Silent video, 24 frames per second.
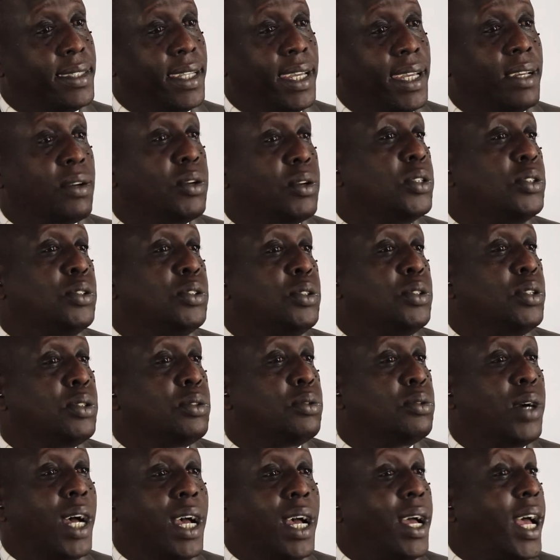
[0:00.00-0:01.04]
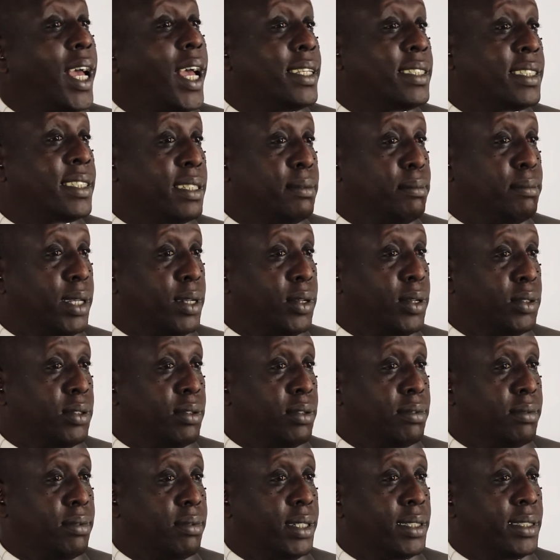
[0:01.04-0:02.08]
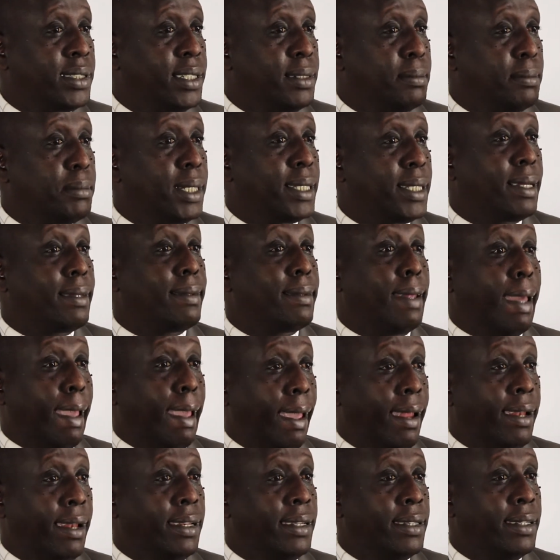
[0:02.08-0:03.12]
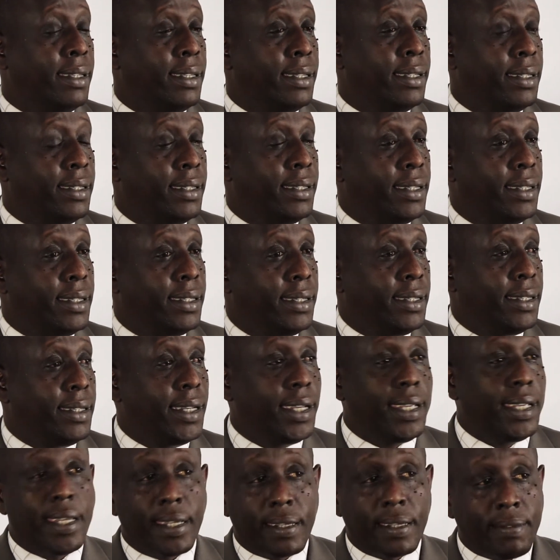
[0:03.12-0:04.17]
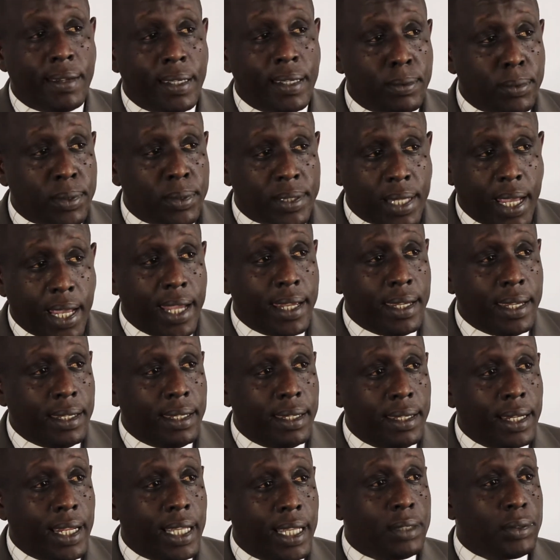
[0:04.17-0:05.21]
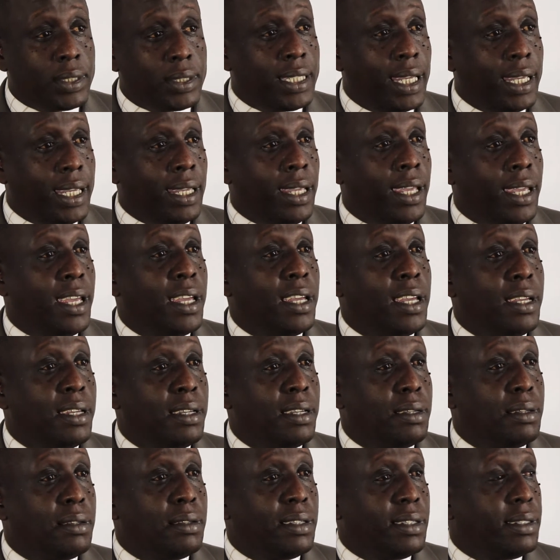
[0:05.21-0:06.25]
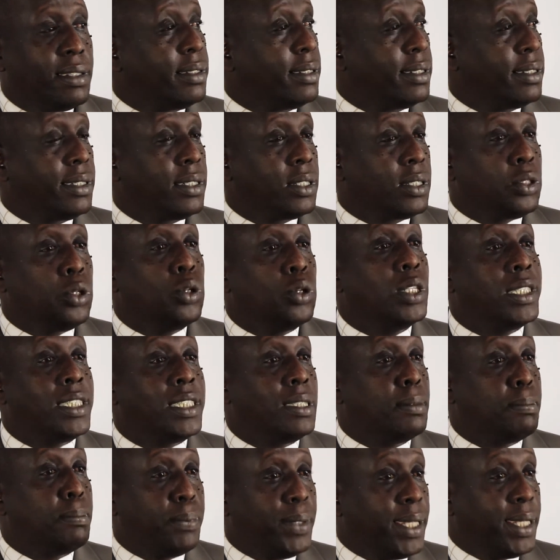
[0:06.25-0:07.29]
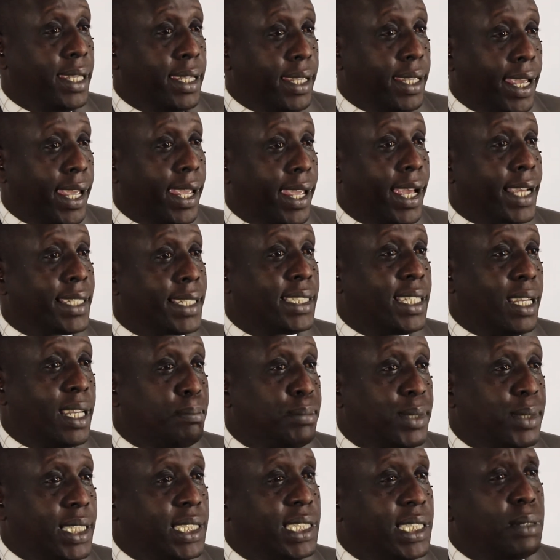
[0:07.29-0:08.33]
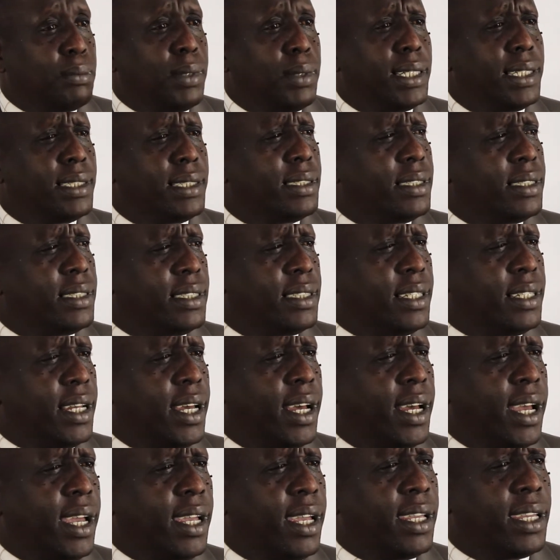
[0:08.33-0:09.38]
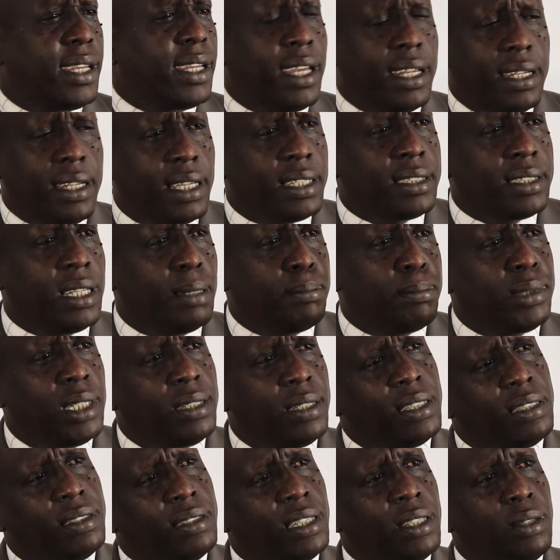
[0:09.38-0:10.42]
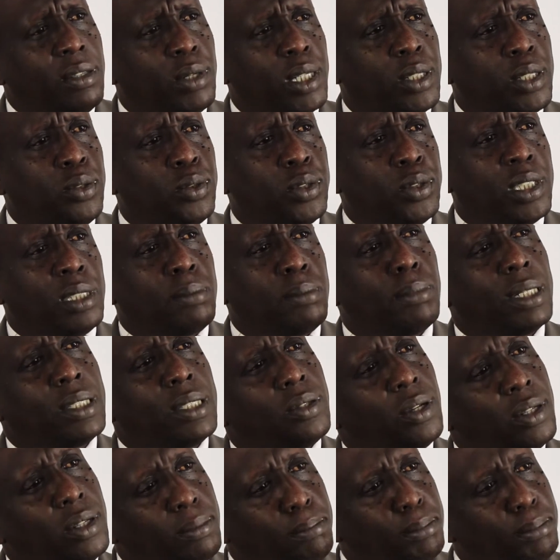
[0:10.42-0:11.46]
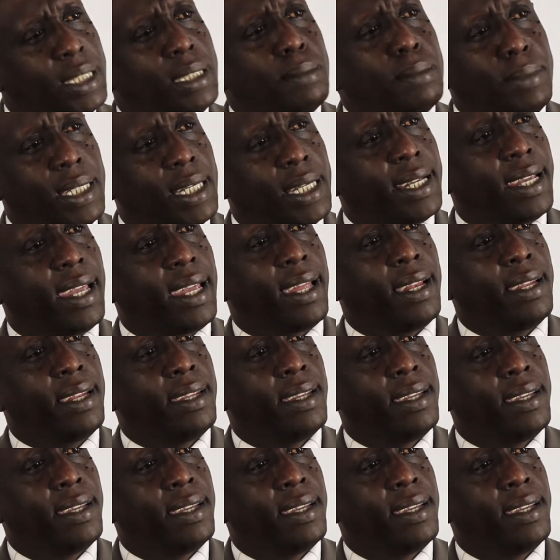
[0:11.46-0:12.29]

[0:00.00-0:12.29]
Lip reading: They continue to ask me a lot of questions, but at the end, I agreed to sign, let's say, guilty plea. I accept, I say, well, I can accept anything you're accusing, but don't beat me again.